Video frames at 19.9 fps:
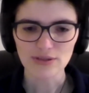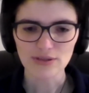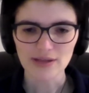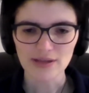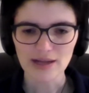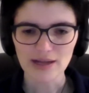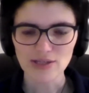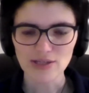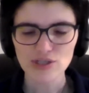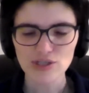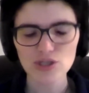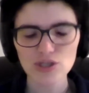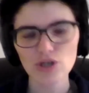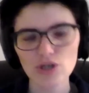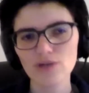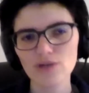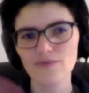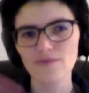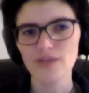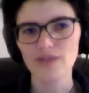that
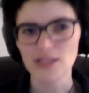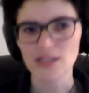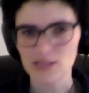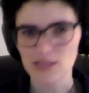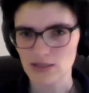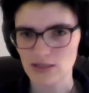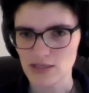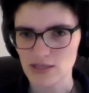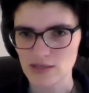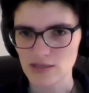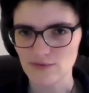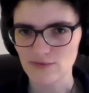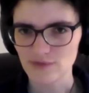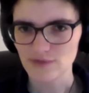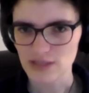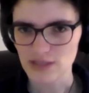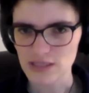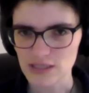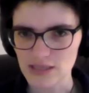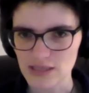circumvents the need for
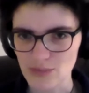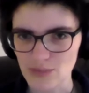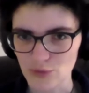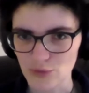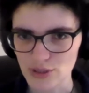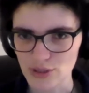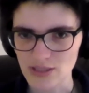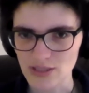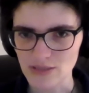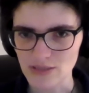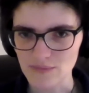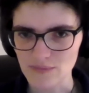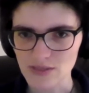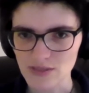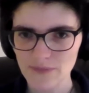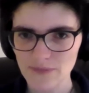these n-body sims.